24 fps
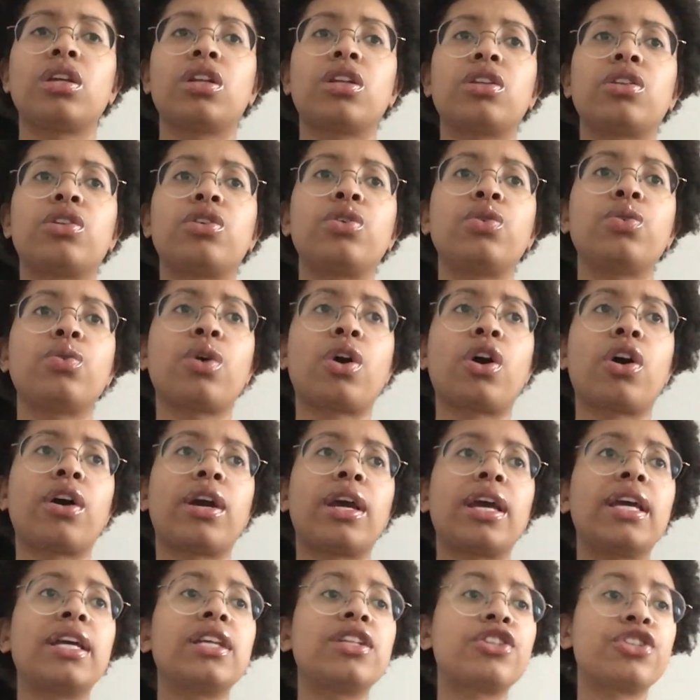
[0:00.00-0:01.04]
you are
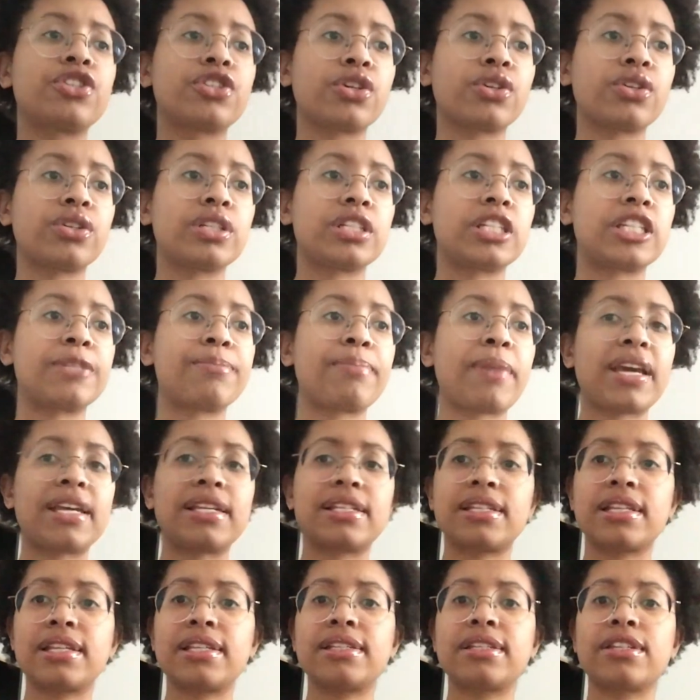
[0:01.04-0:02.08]
in certain
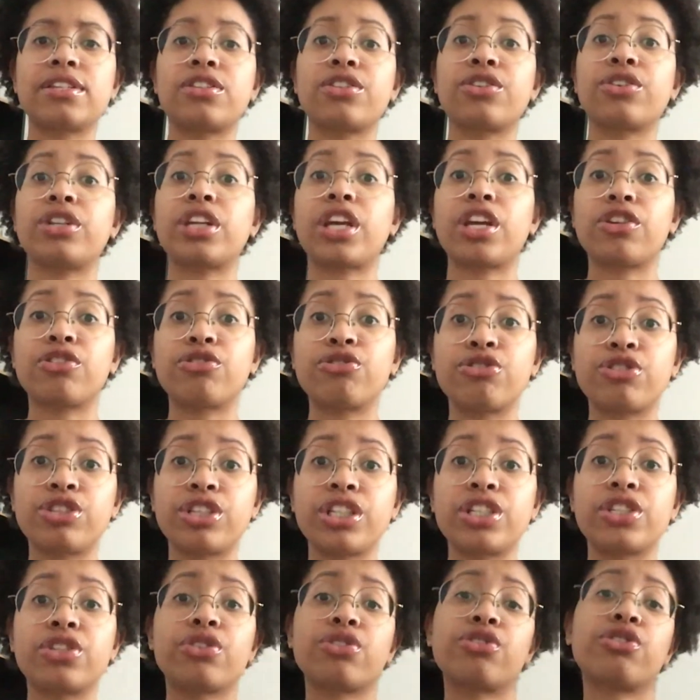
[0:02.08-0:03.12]
spaces and certain
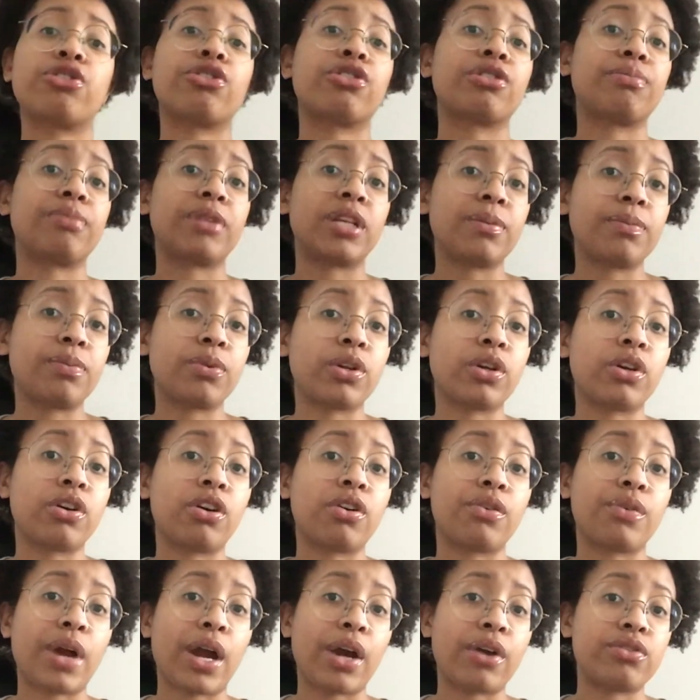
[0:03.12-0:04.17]
energies or certain people
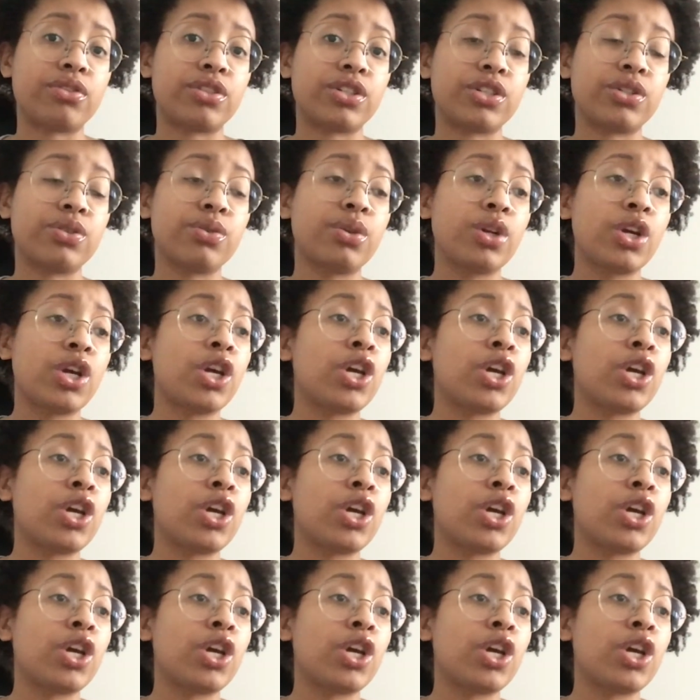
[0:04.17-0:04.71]
are around you,